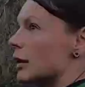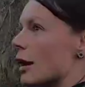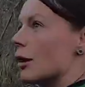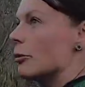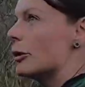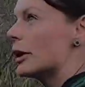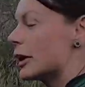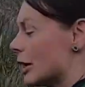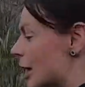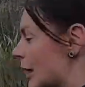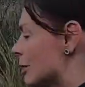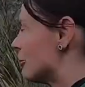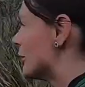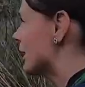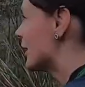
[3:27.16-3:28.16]
I'm in
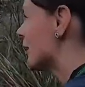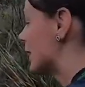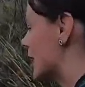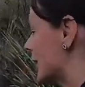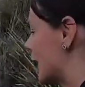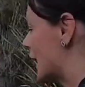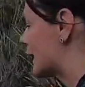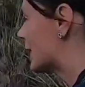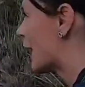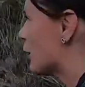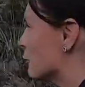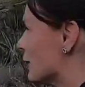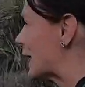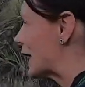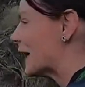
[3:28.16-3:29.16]
climbing. I like
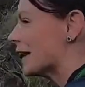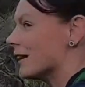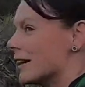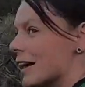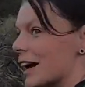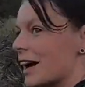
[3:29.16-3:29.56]
that wind.